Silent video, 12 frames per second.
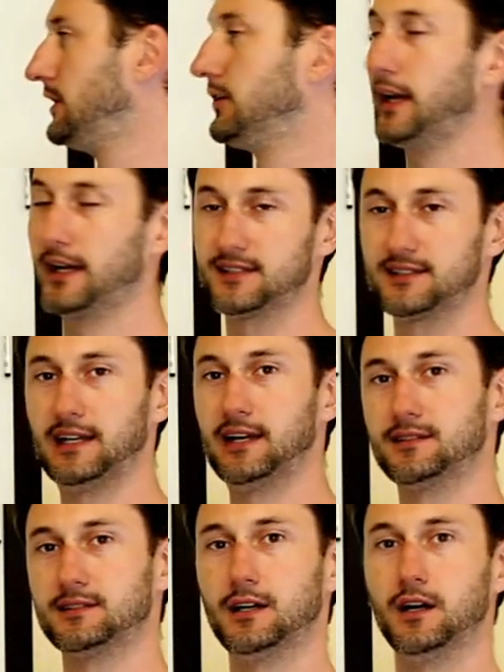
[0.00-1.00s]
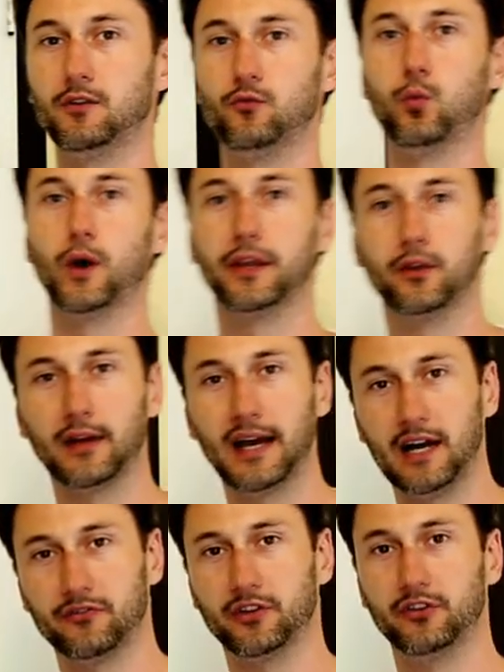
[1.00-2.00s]
you get a sense of what you
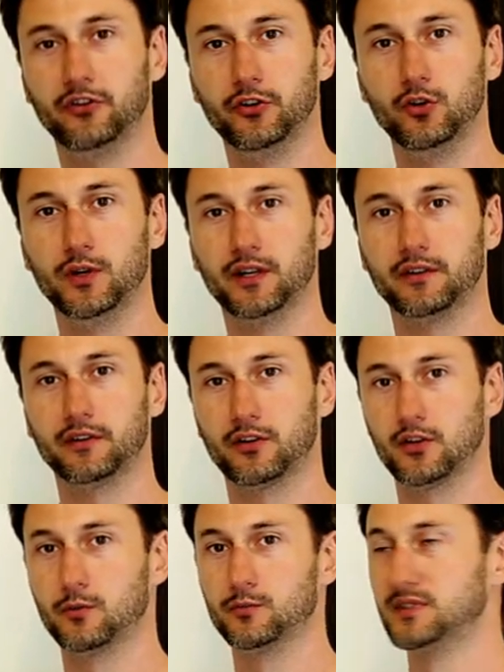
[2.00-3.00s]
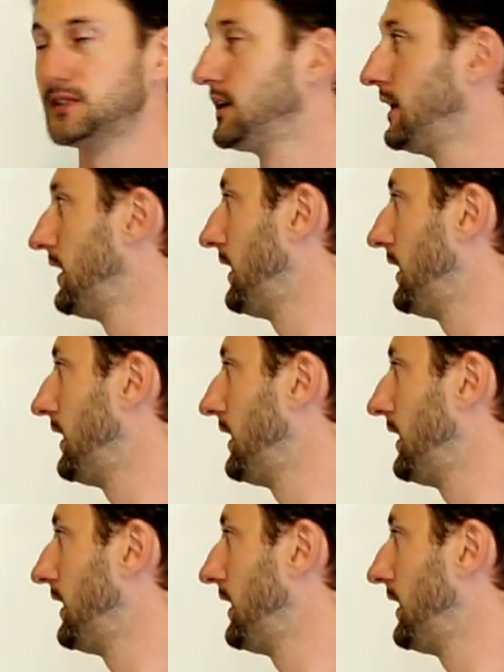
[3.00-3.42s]
have to do in terms